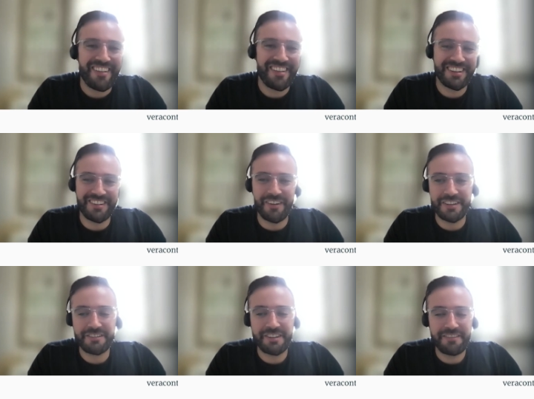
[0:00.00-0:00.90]
No,
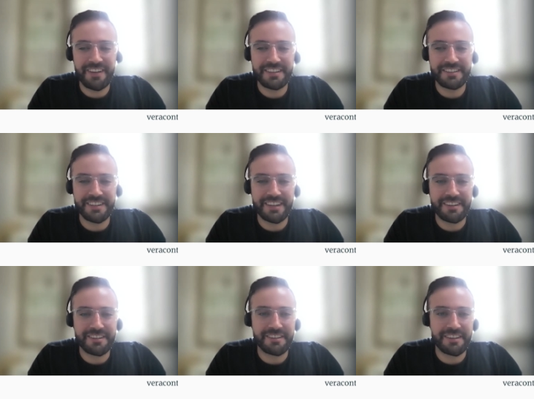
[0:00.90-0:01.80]
it's really
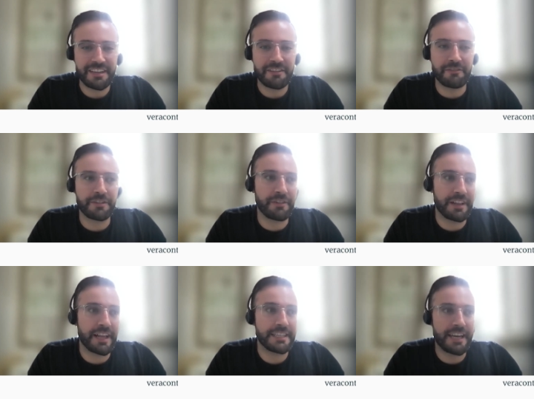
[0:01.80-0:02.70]
fascinating to
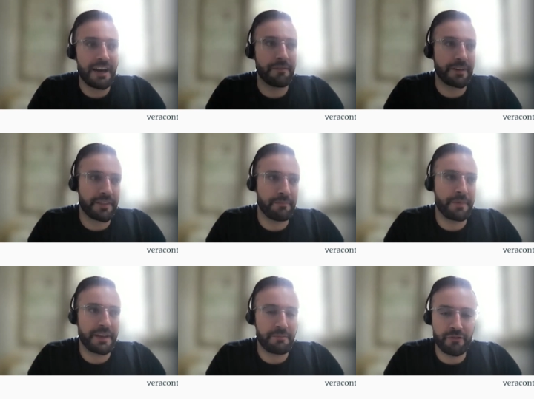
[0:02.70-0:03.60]
realize how
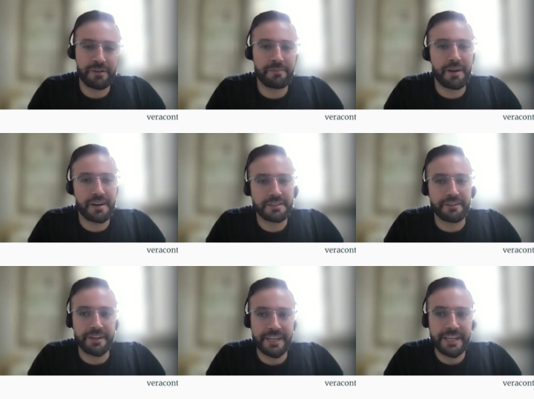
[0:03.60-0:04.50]
many moving parts
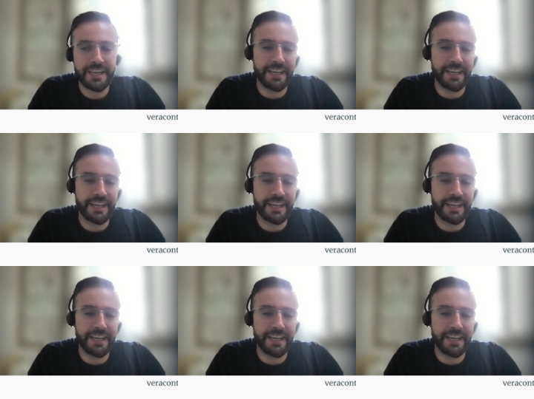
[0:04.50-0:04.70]
are in it,